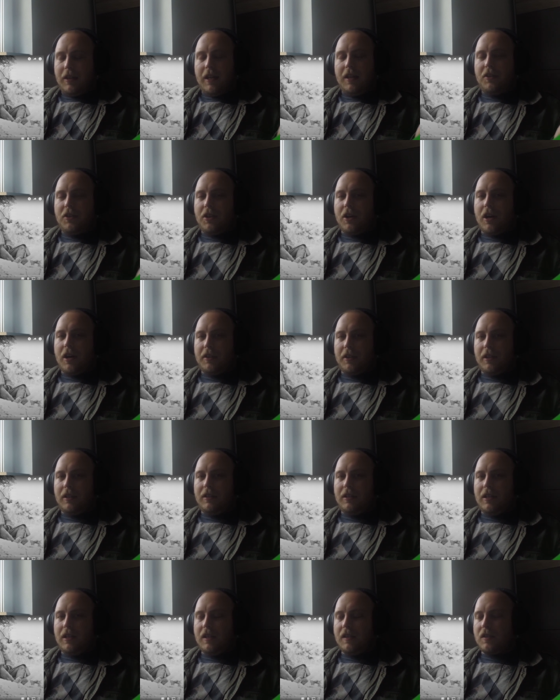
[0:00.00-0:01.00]
they thought
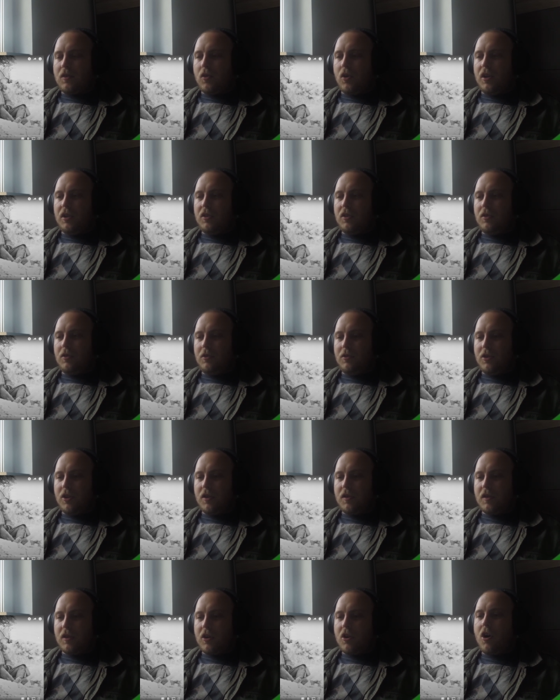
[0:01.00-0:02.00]
that he's going to
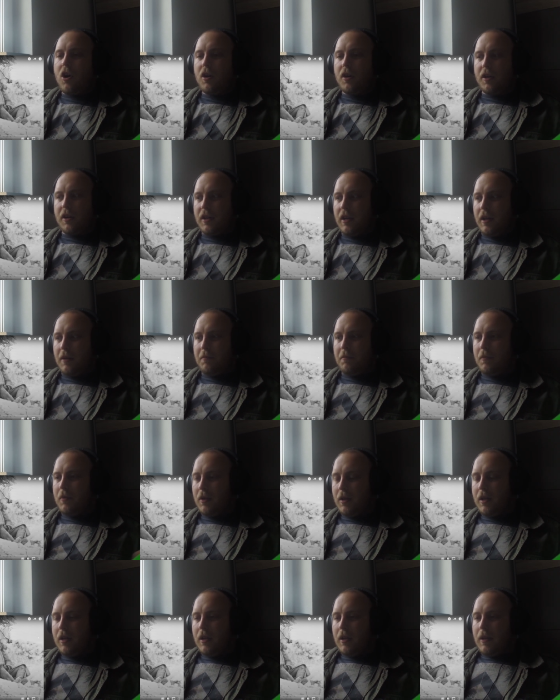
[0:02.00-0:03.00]
just conquer them.
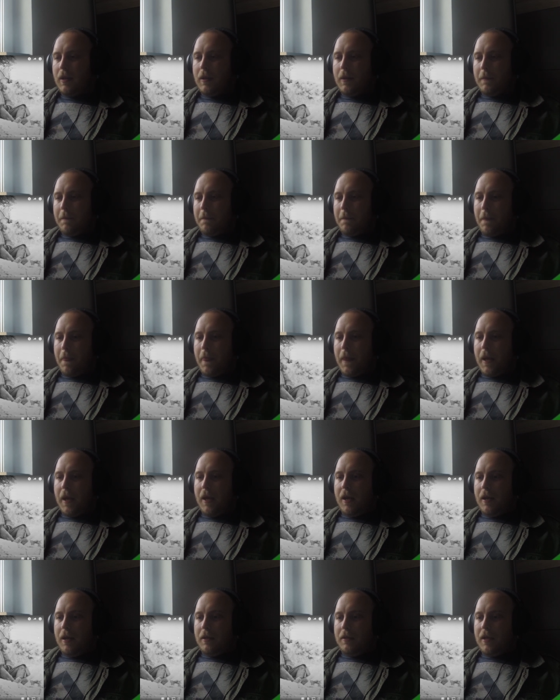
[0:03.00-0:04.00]

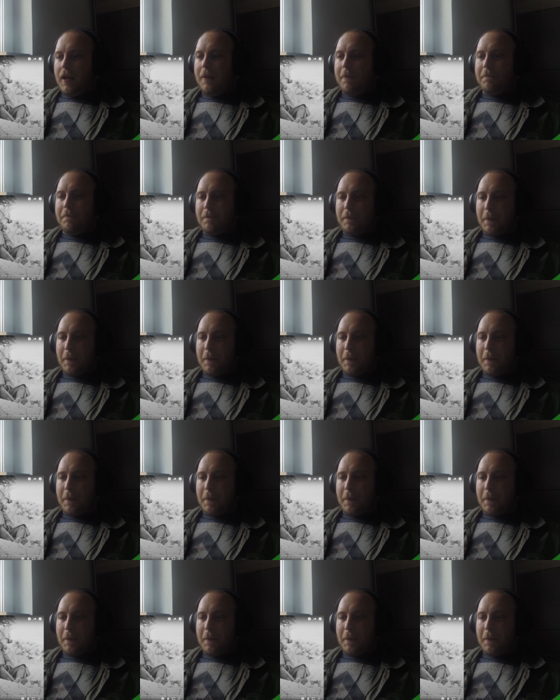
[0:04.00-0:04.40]
And yeah.